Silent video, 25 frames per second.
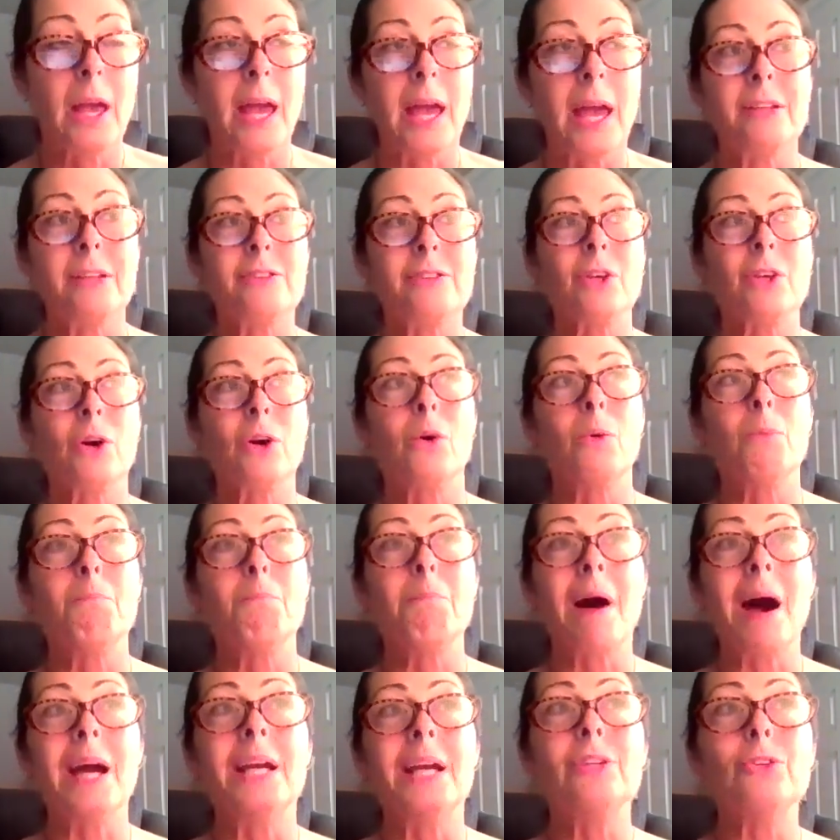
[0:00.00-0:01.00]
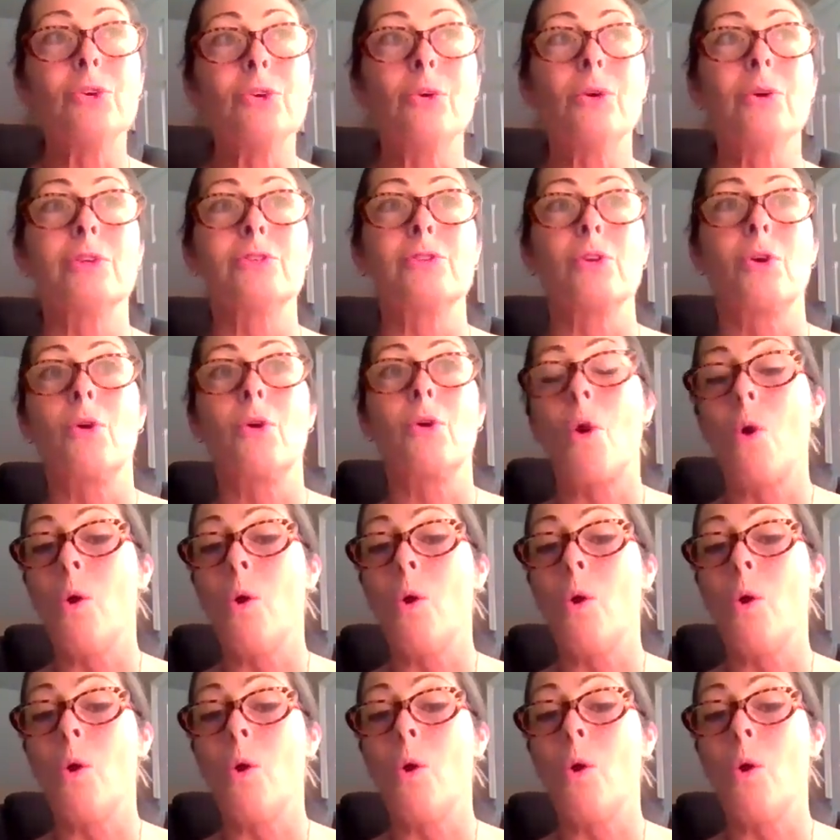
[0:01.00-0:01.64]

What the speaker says: and so my doors are